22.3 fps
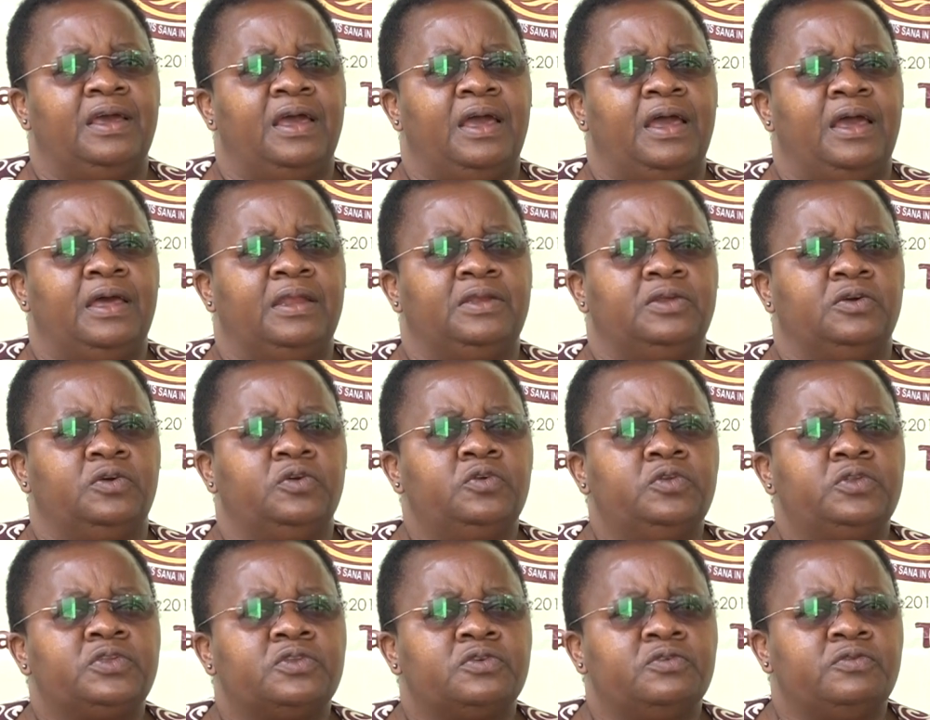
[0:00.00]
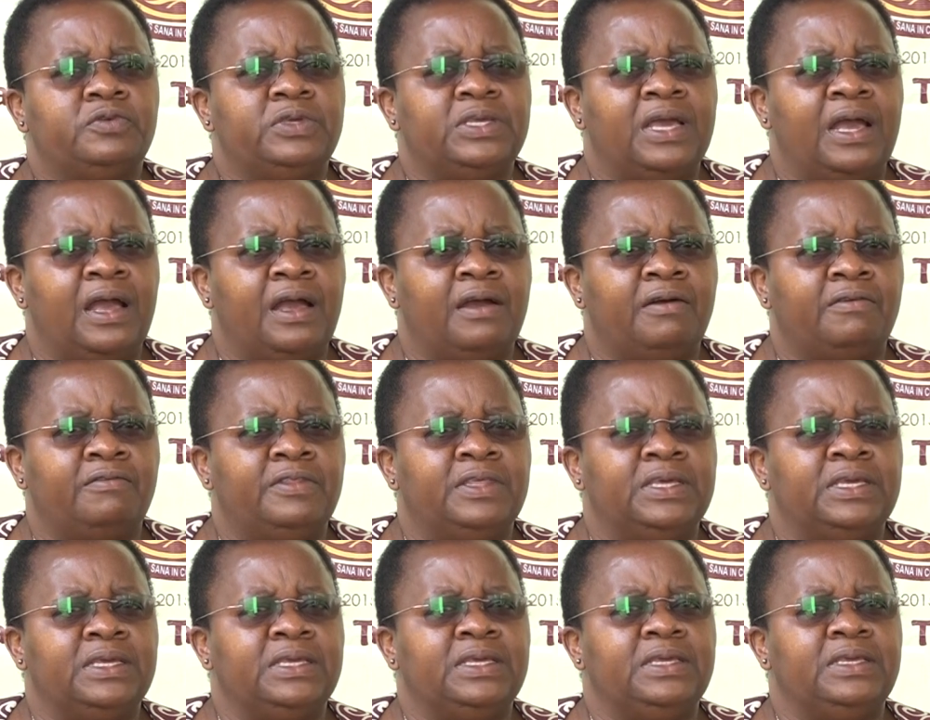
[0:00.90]
And also we have
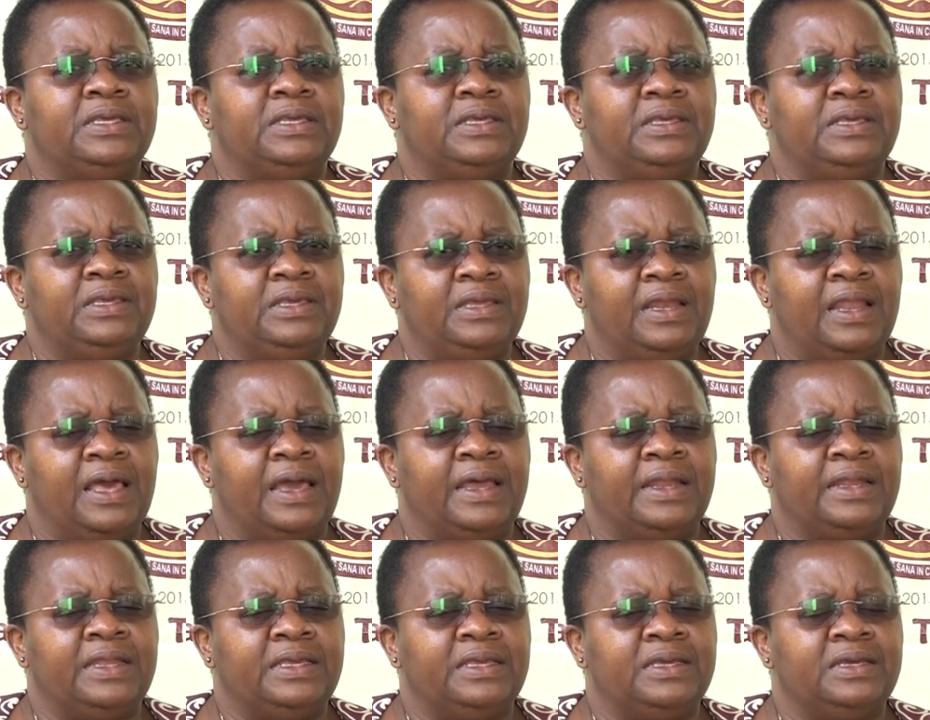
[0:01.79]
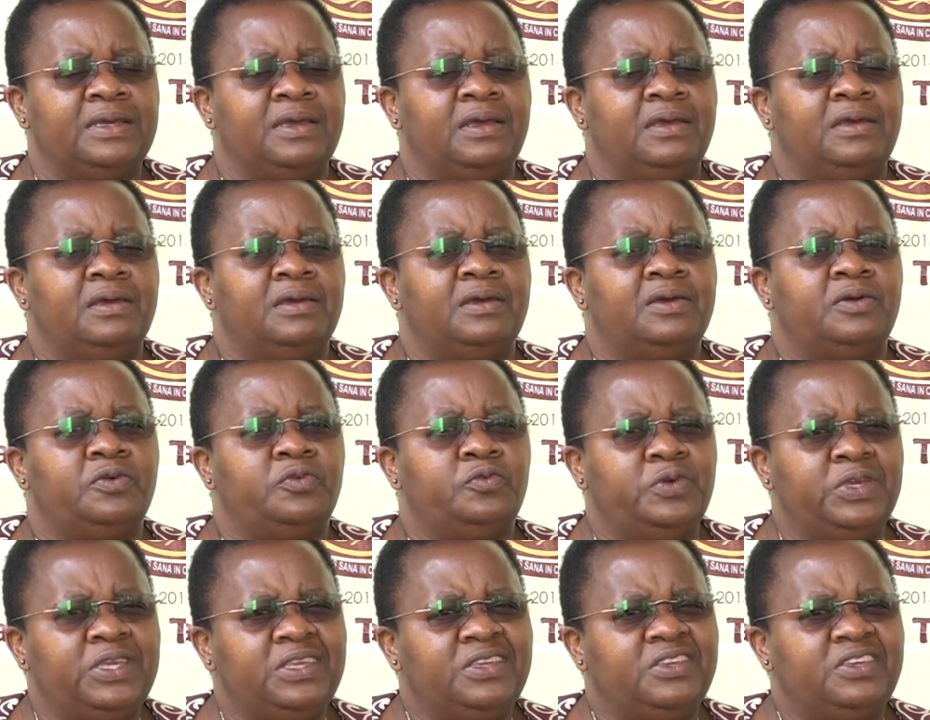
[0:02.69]
the e-learning,
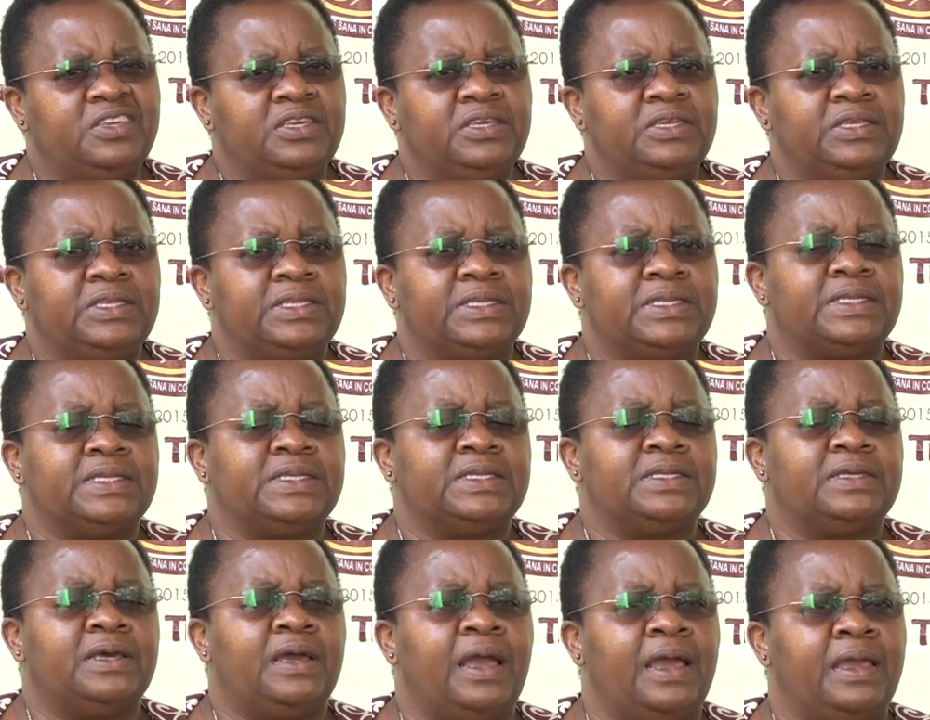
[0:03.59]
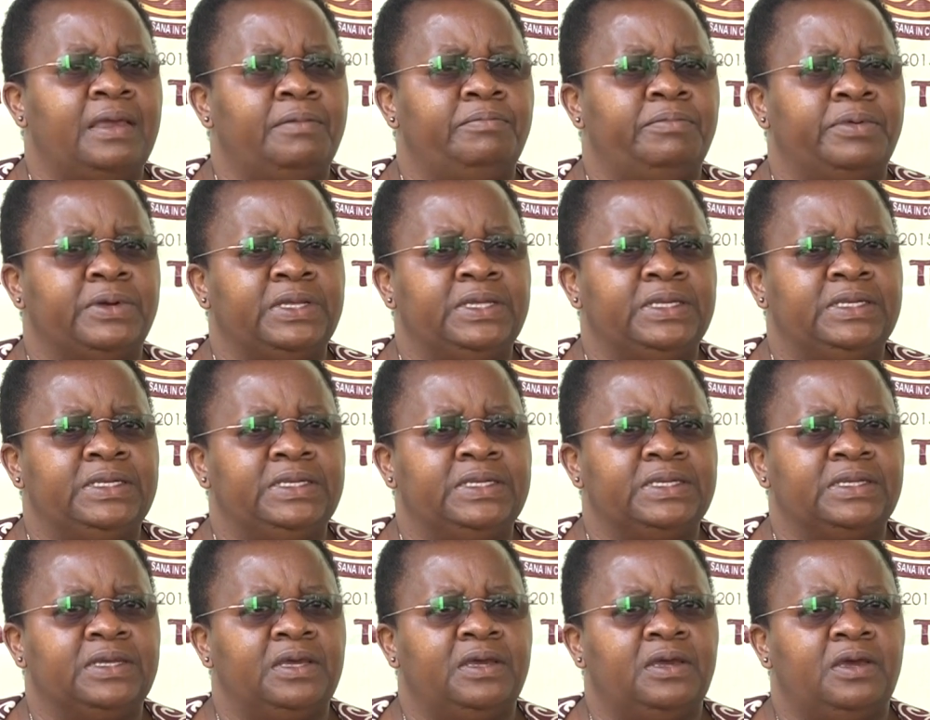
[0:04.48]
which is hybrid.
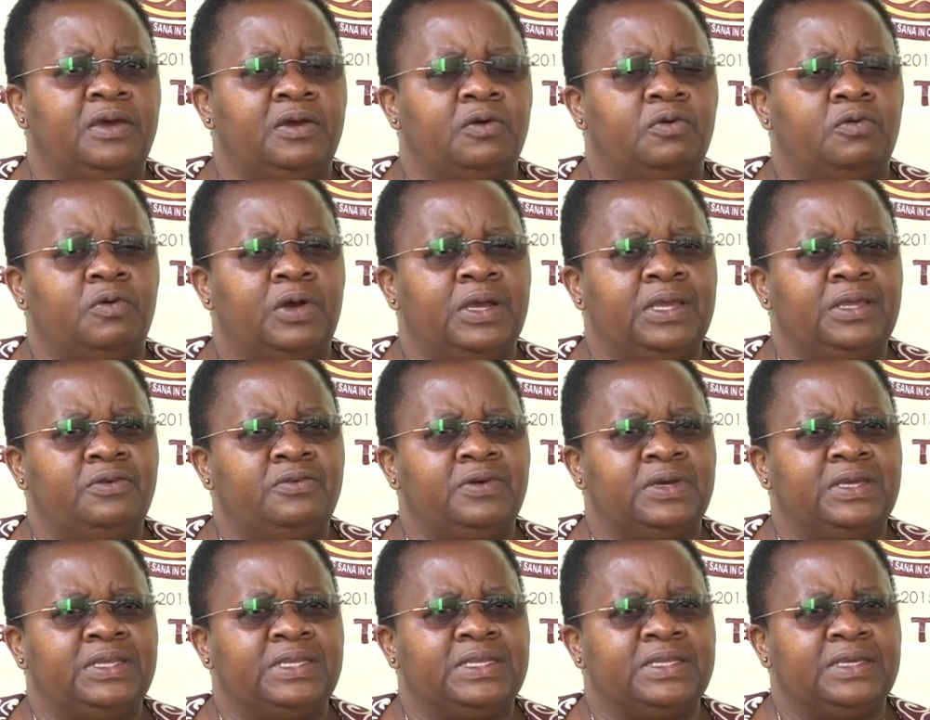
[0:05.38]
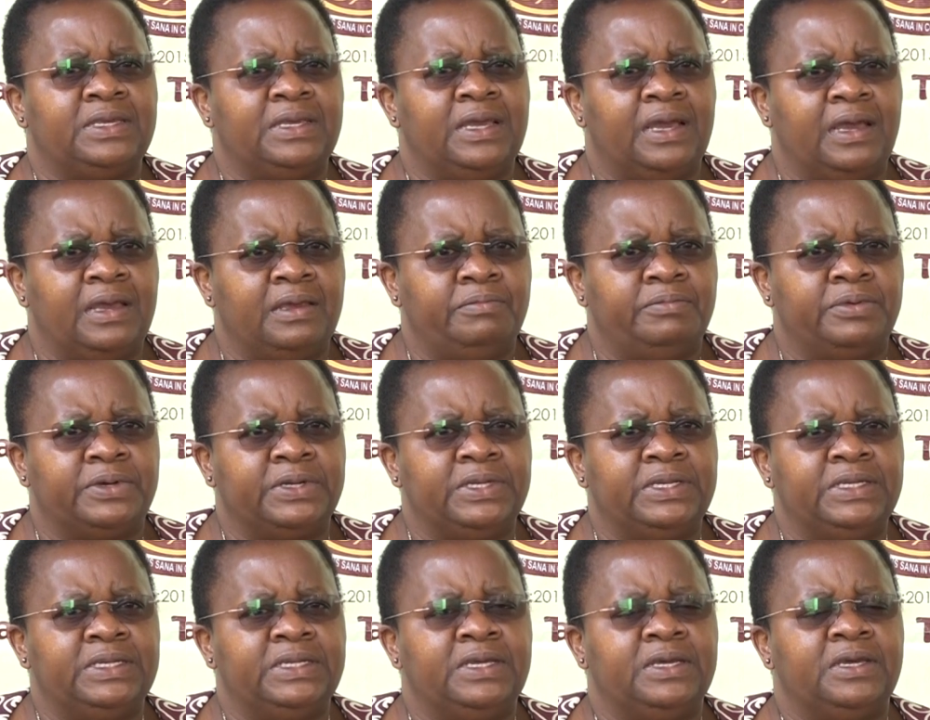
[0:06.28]
Why do I say
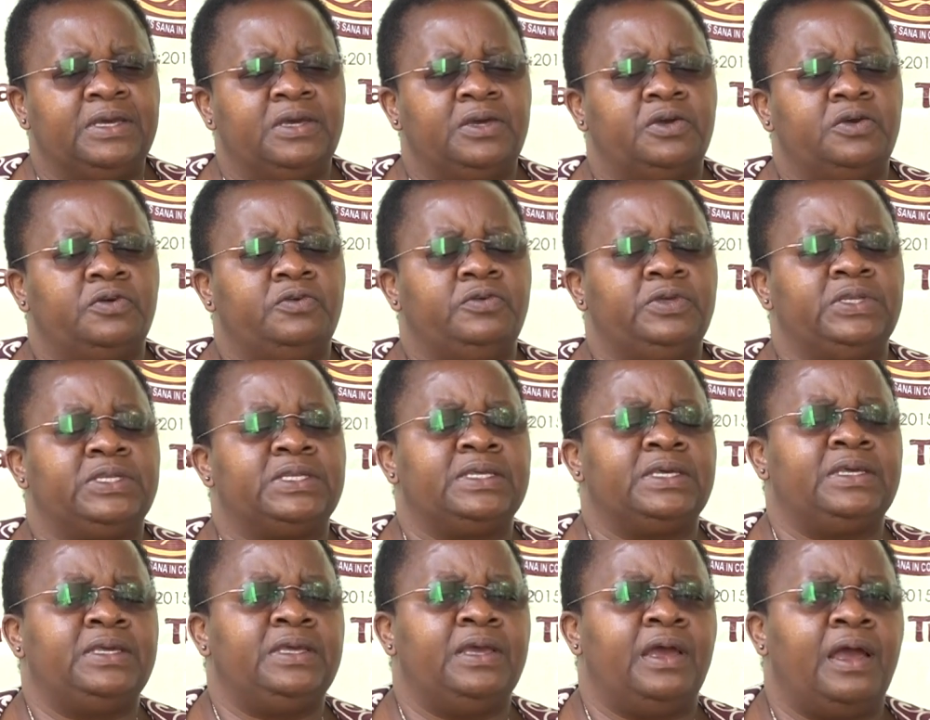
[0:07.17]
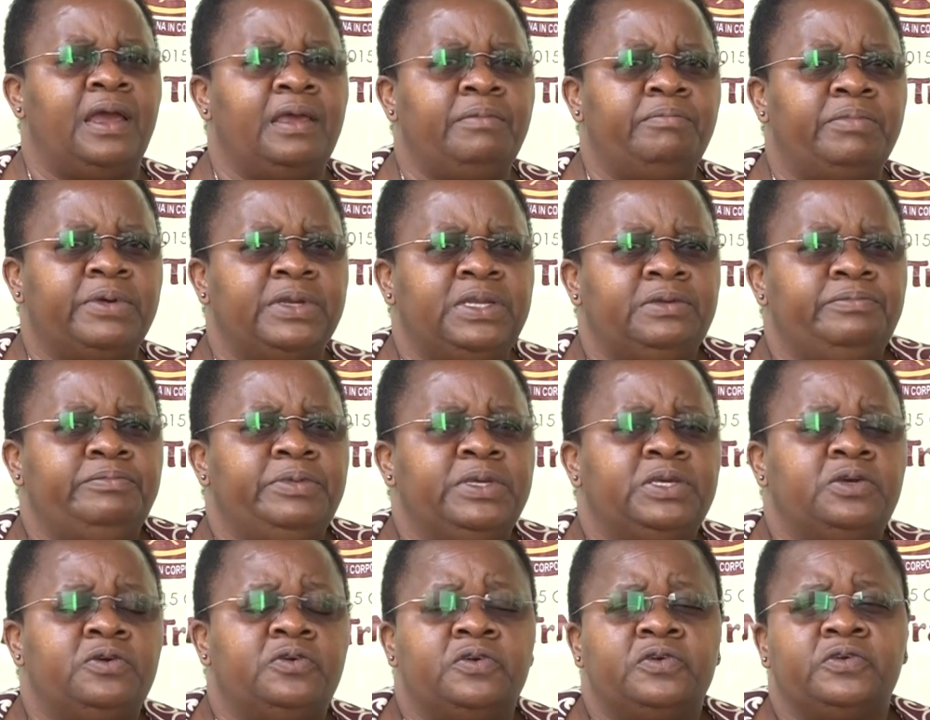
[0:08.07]
hybrid? We say hybrid
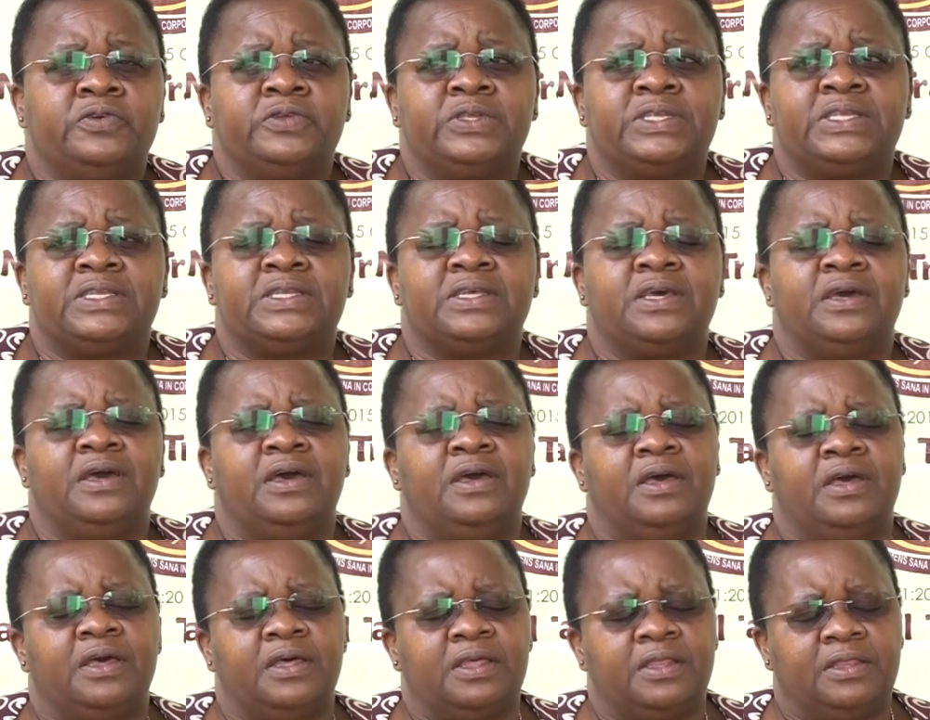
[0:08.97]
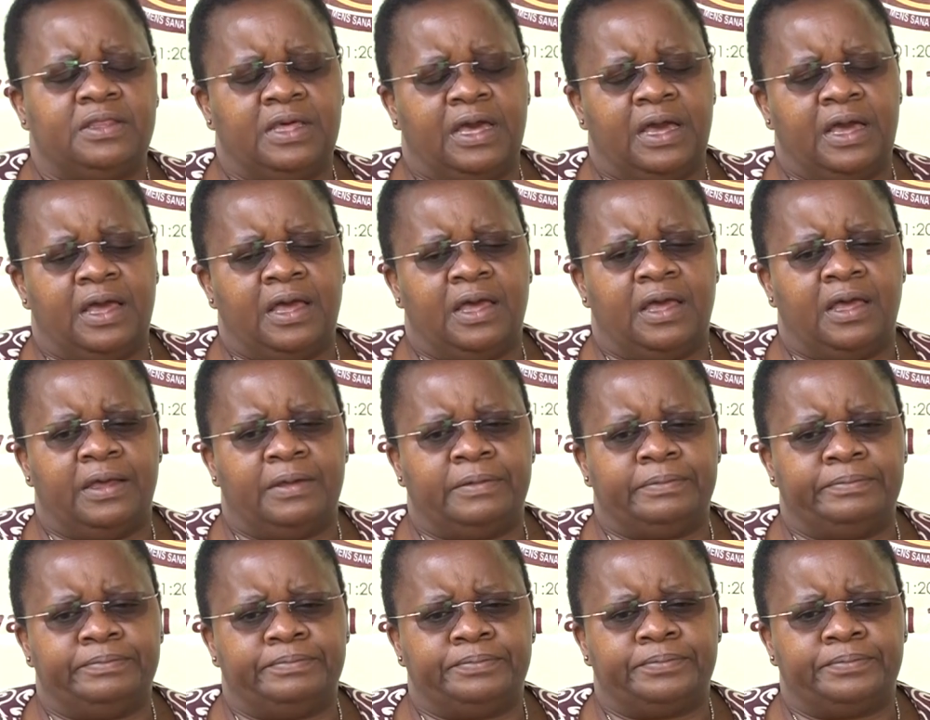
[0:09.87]
because the